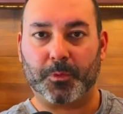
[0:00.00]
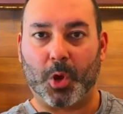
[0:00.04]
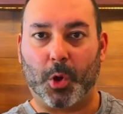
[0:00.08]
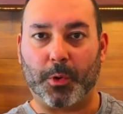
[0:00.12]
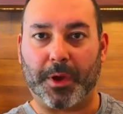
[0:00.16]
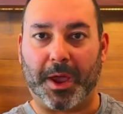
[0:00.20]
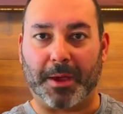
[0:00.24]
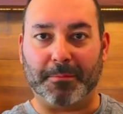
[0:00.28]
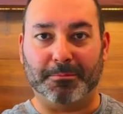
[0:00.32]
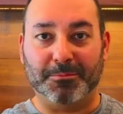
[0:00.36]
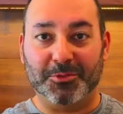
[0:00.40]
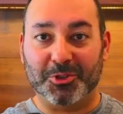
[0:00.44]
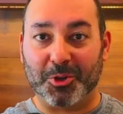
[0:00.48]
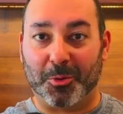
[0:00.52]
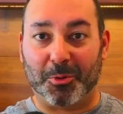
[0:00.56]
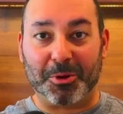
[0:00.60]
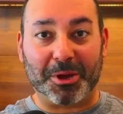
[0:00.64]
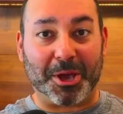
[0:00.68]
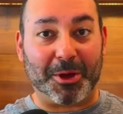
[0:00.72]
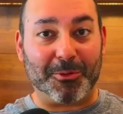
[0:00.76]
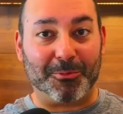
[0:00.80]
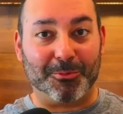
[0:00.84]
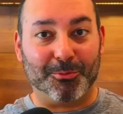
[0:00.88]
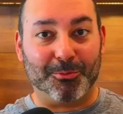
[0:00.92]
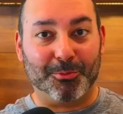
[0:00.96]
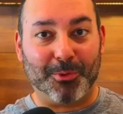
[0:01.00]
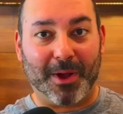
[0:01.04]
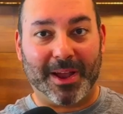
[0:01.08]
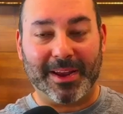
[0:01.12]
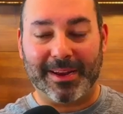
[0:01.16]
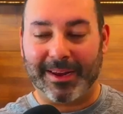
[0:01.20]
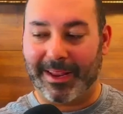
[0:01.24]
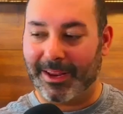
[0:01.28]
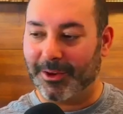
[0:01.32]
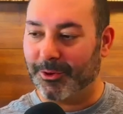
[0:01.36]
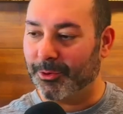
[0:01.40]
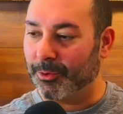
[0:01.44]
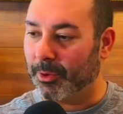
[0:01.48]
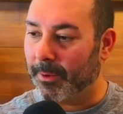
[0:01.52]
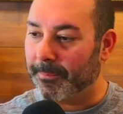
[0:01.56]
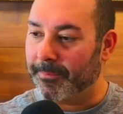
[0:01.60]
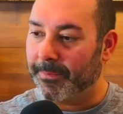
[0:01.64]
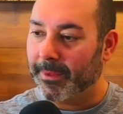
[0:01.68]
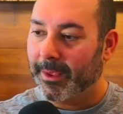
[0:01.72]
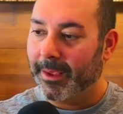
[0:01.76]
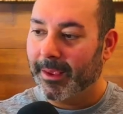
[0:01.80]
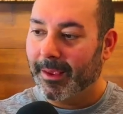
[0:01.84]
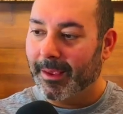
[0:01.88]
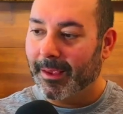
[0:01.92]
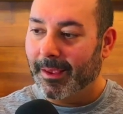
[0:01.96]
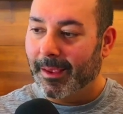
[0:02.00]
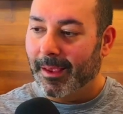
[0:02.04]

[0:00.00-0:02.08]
Okay, so we'll get right into it.